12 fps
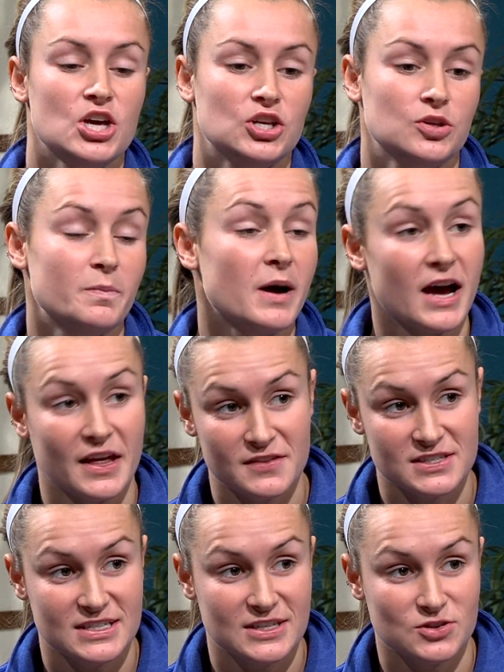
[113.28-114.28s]
You, behind the
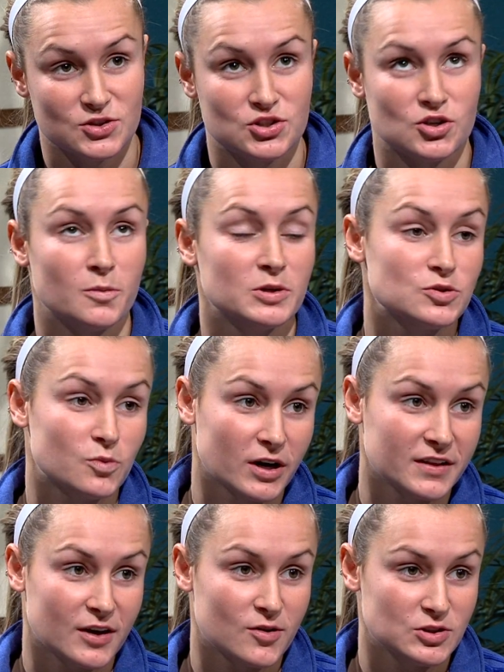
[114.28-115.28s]
scenes, there's so much work
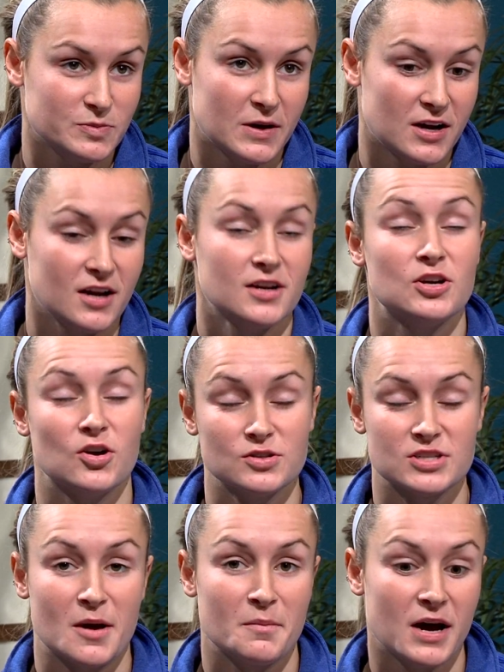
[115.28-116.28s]
that goes, goes
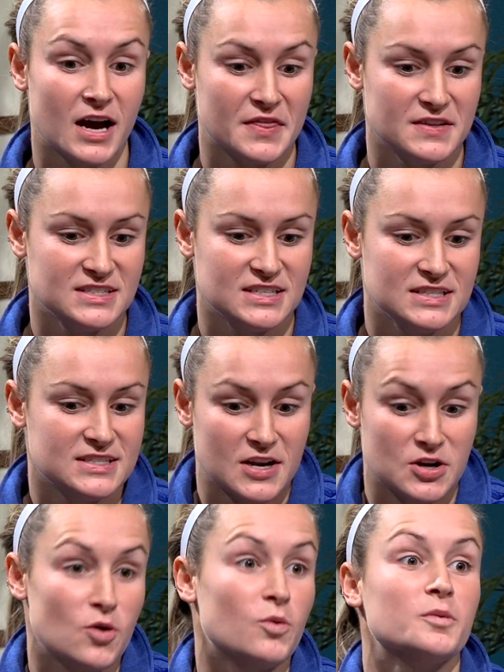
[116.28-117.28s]
on behind the scenes that
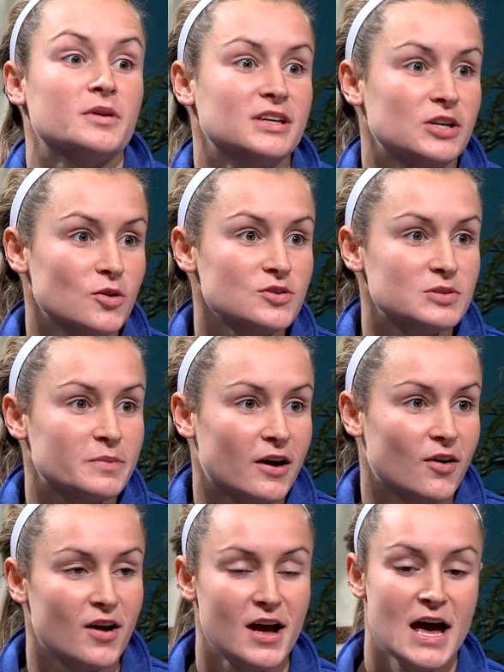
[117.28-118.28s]
no one really knows about.